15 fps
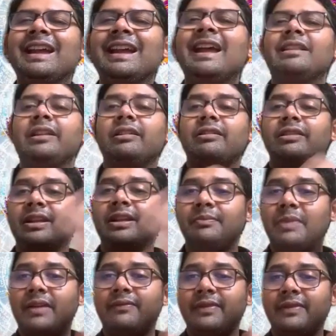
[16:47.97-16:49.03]
thinner than
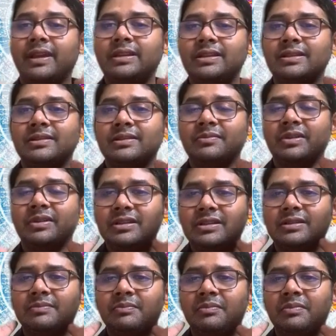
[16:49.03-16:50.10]
my face, because
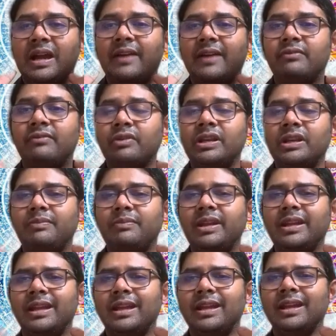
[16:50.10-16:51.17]
I have a really
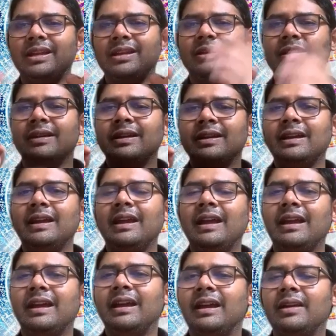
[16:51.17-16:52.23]
big head.
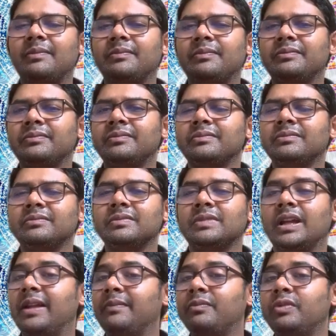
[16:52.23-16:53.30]
And
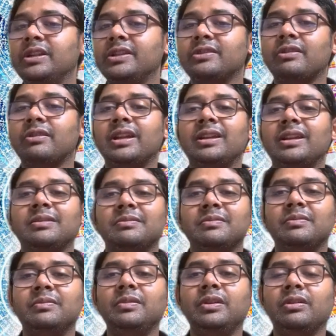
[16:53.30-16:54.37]
I'm really sorry
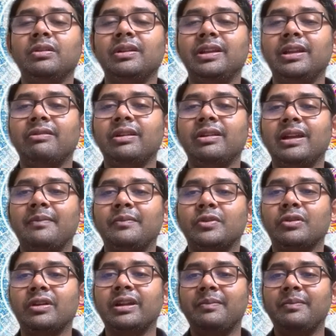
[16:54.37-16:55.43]
you're hearing. I'm
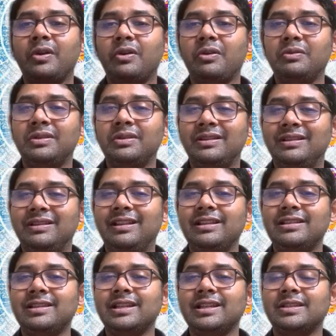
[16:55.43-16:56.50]
talking about
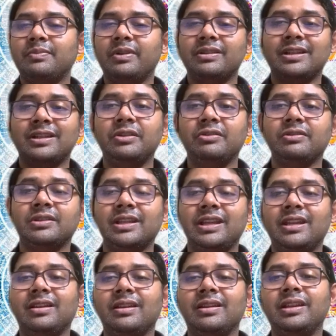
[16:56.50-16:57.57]
this experience, and you're
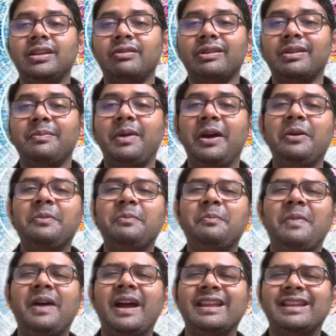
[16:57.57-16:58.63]
hearing about
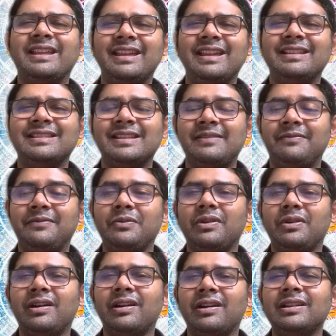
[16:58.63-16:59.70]
my kids. If you
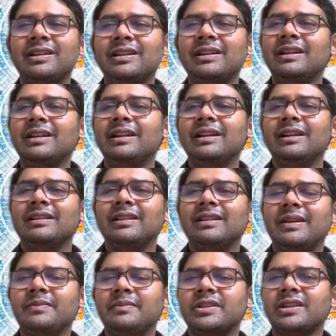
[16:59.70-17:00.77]
are,
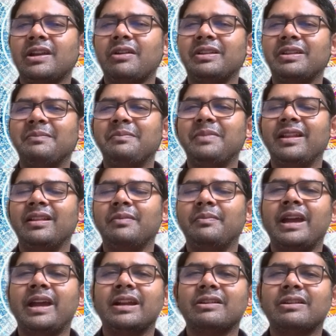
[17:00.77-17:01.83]
them shouting in the
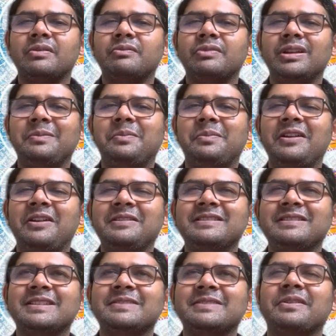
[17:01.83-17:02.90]
background, really
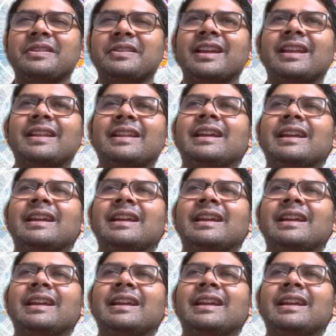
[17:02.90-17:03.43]
apologize for that.